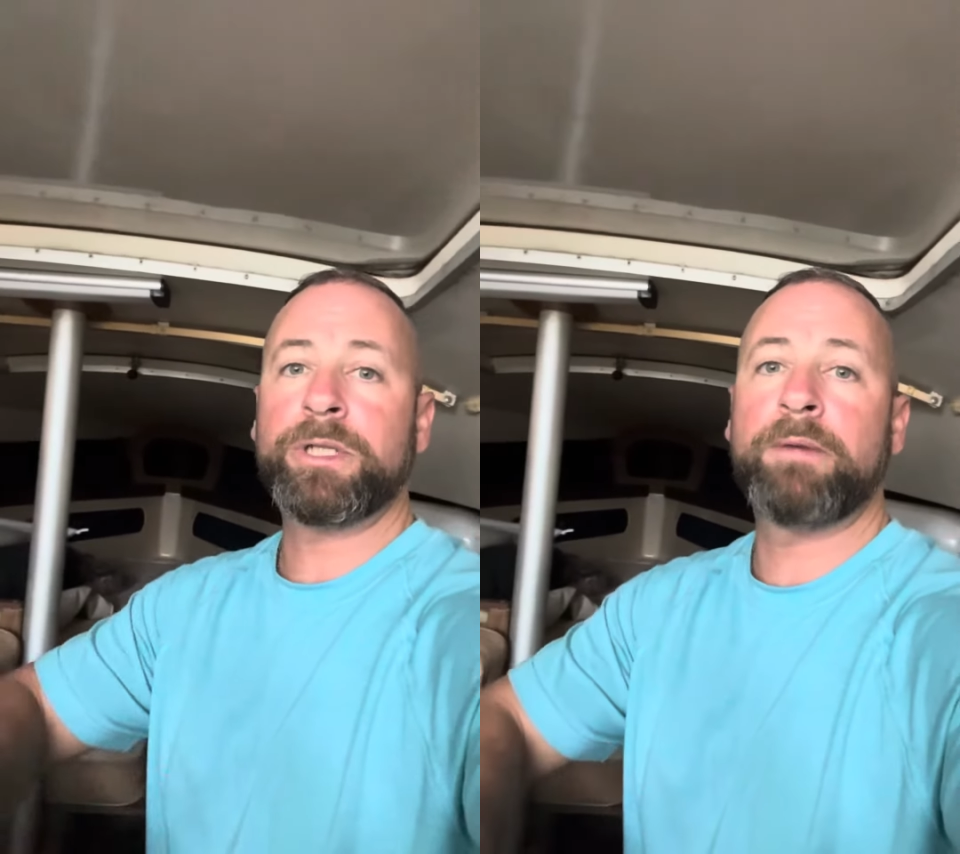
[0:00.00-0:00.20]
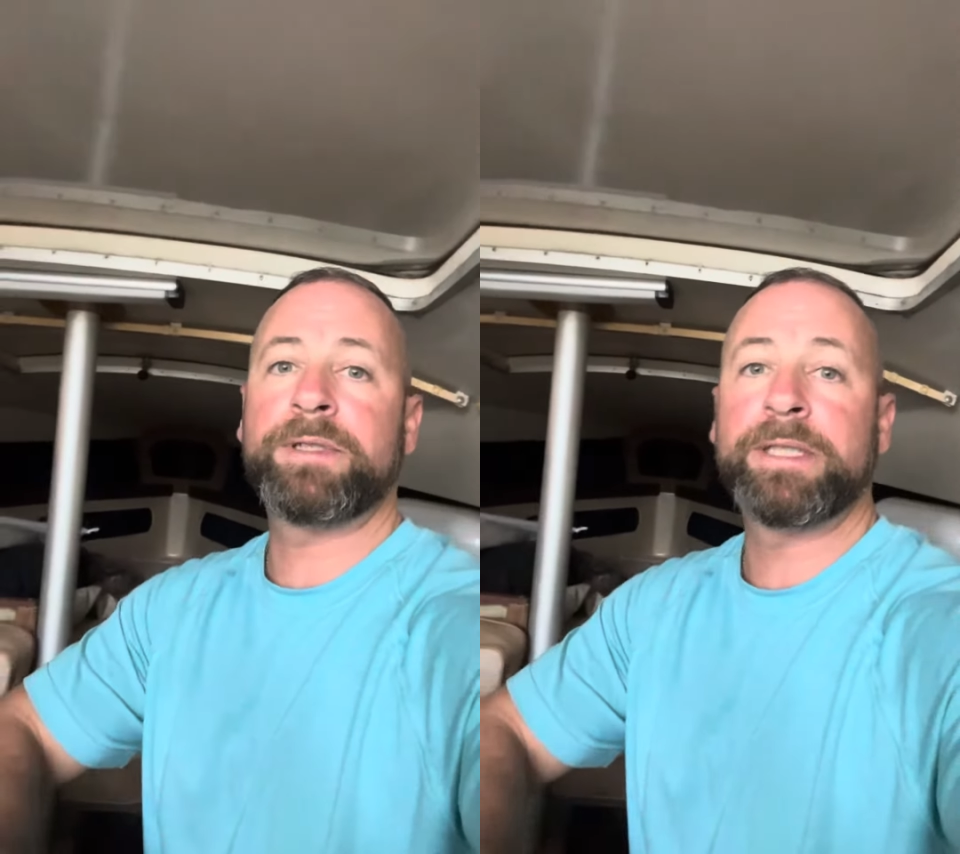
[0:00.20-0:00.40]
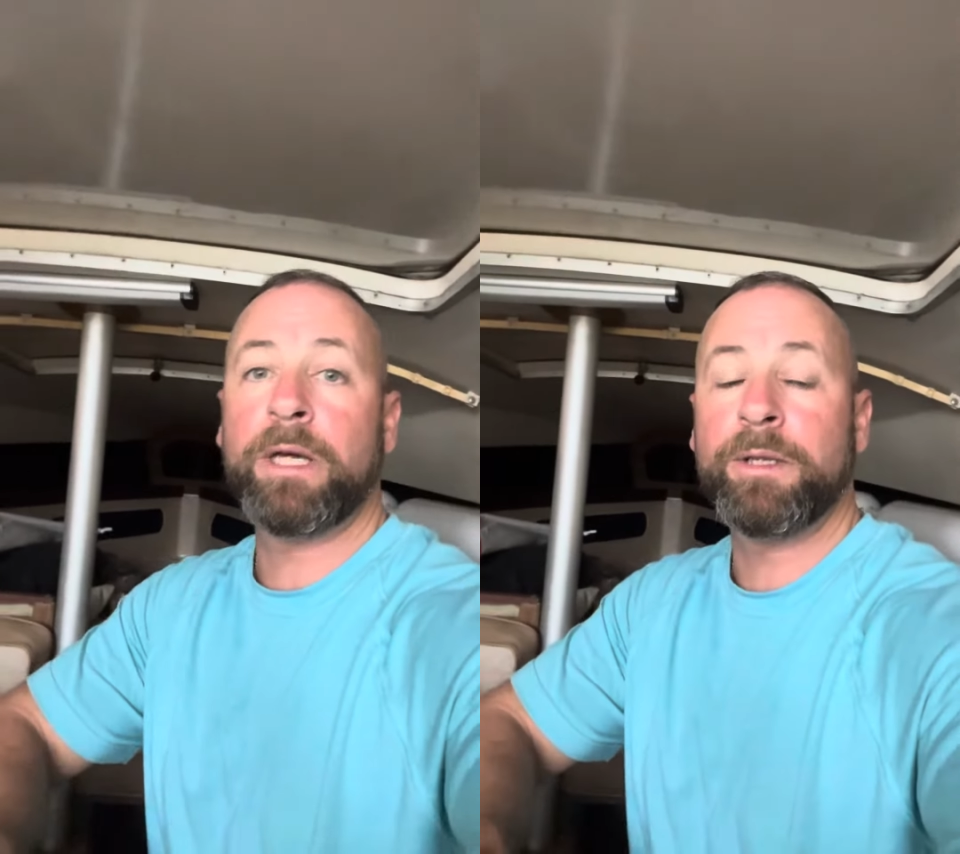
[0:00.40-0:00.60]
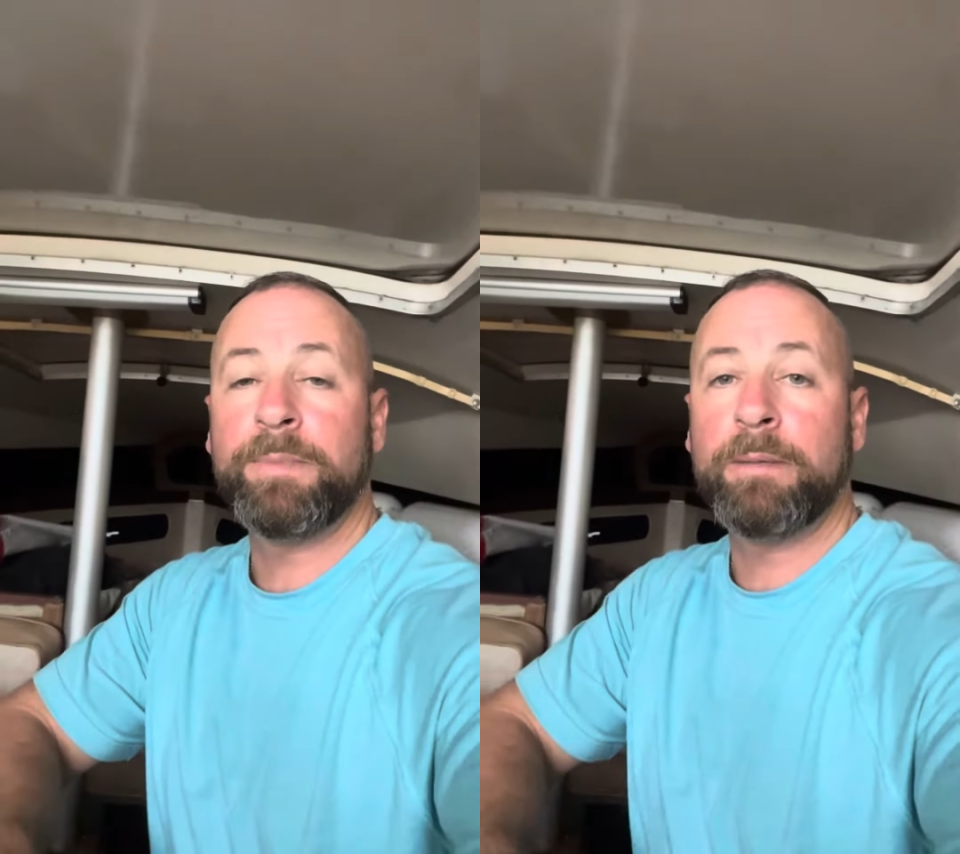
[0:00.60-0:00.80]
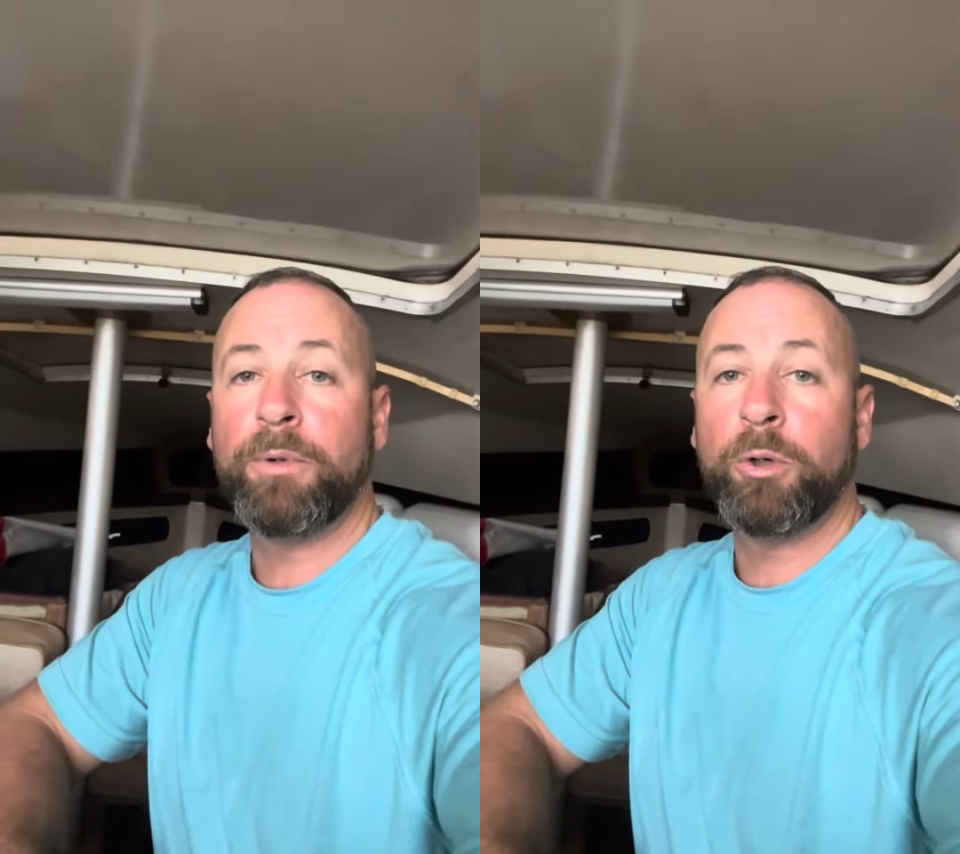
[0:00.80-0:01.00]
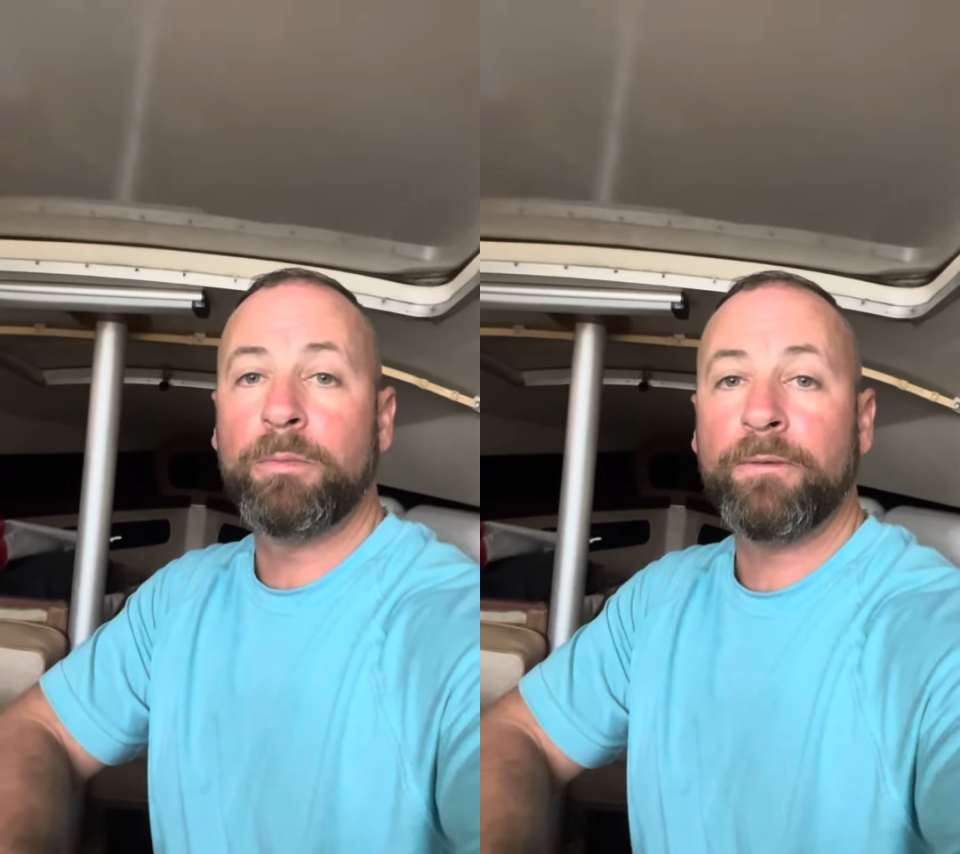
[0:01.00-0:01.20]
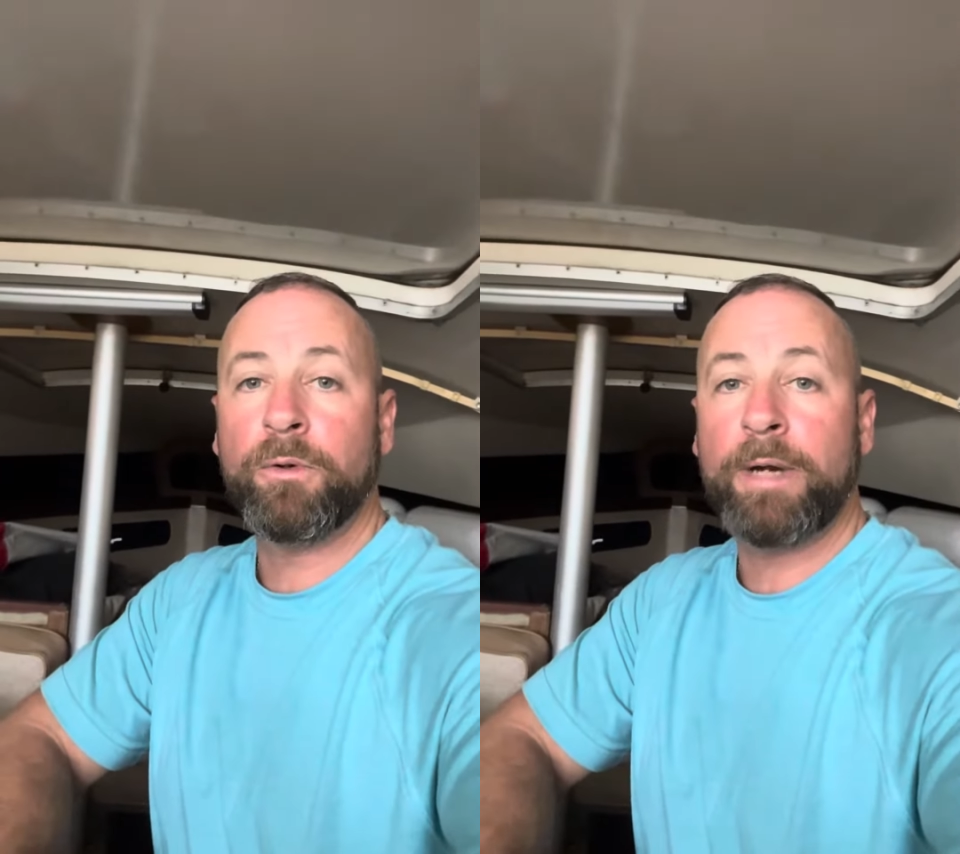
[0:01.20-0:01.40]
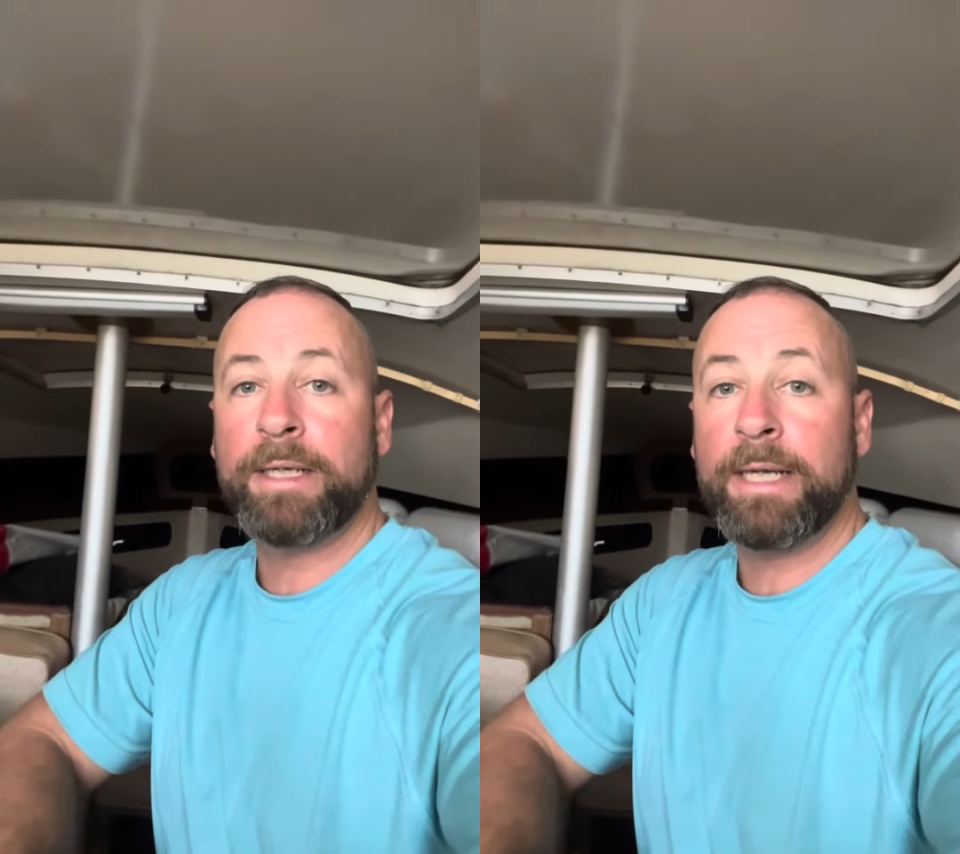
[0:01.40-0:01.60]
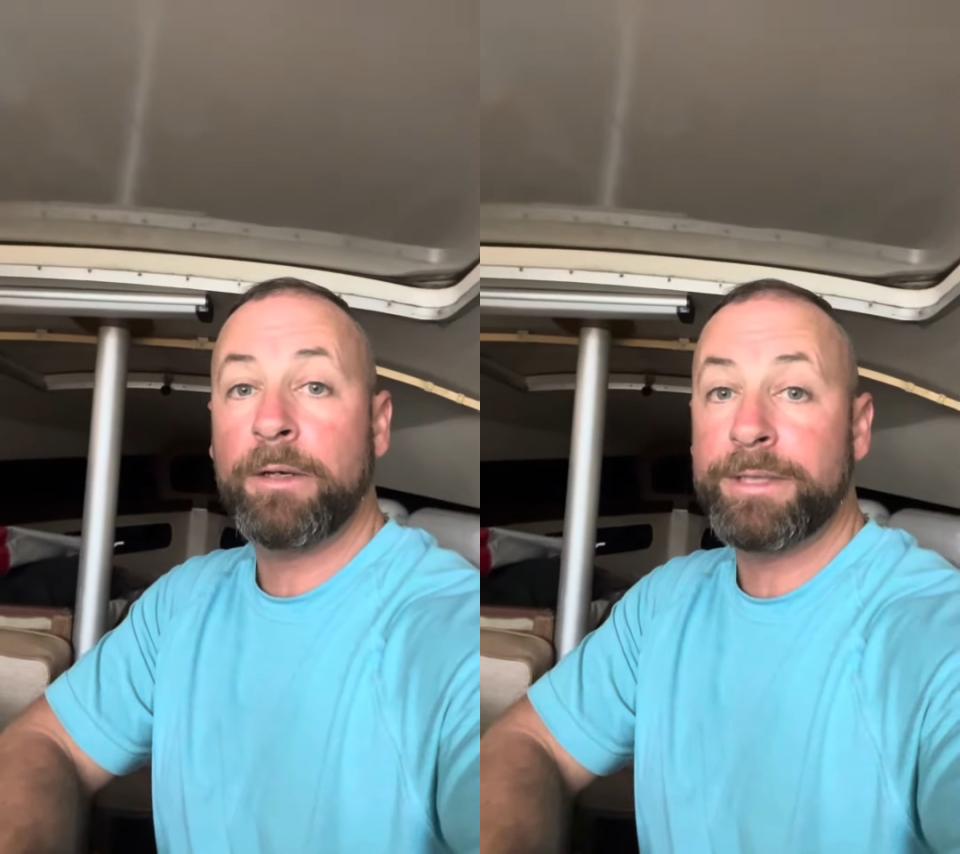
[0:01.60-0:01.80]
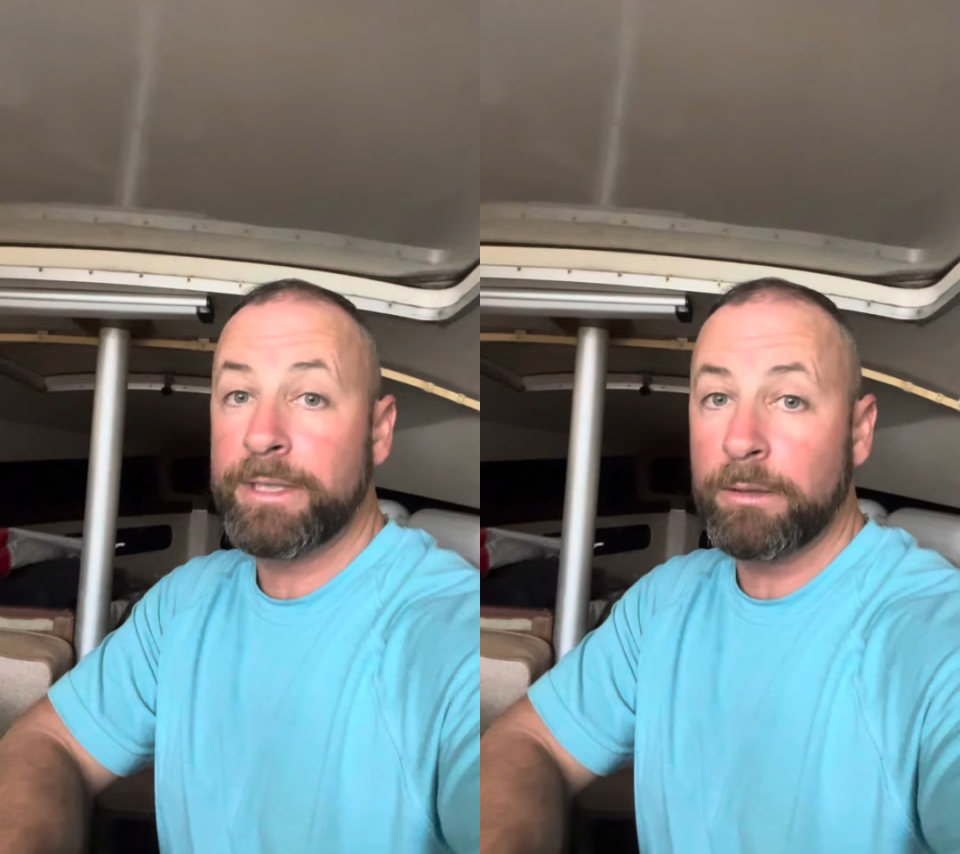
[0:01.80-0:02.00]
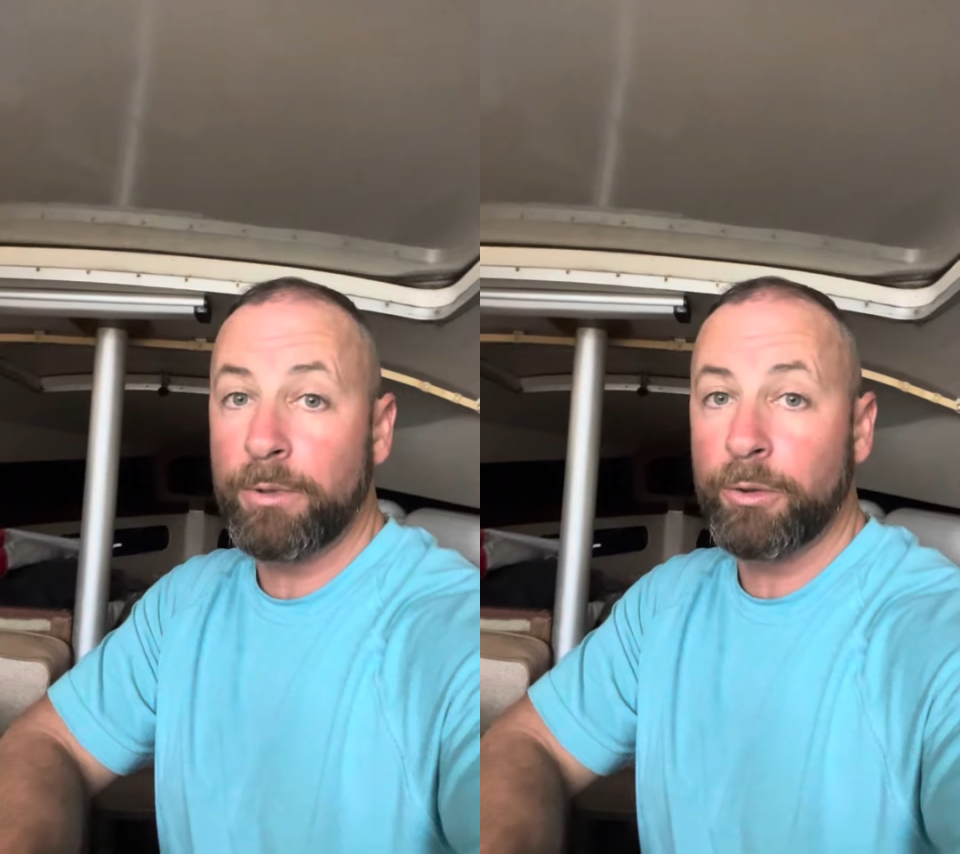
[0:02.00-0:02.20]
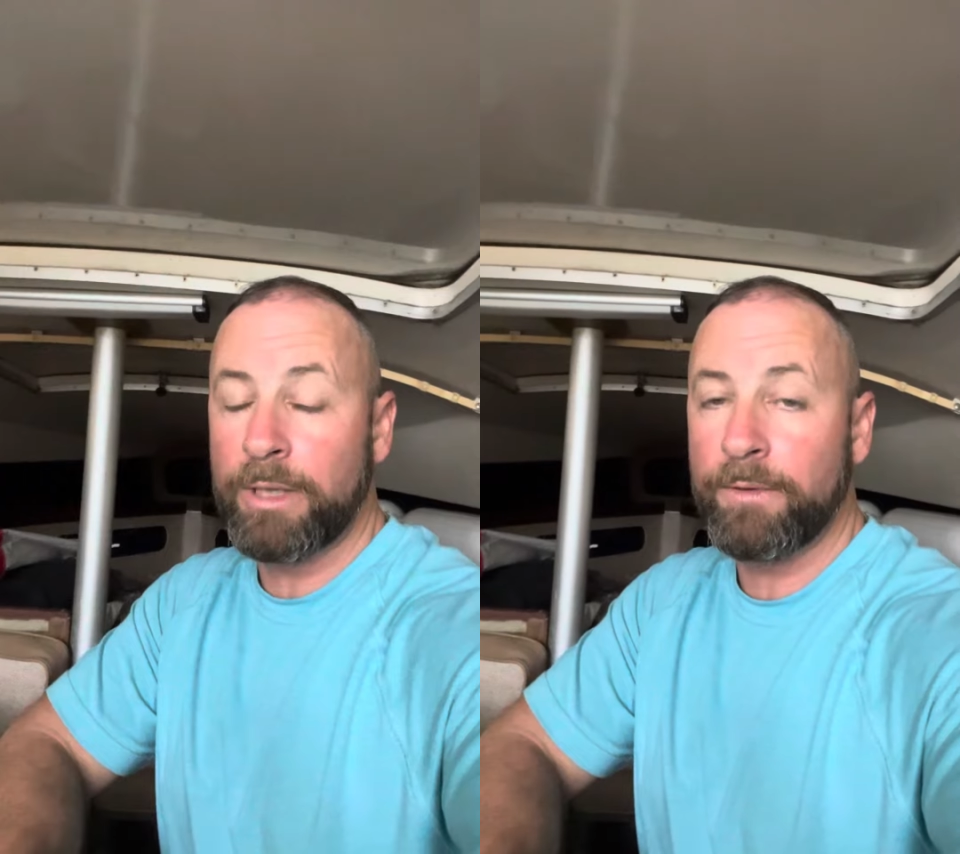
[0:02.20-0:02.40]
obviously not the big boat, but for right now, it's still a boat.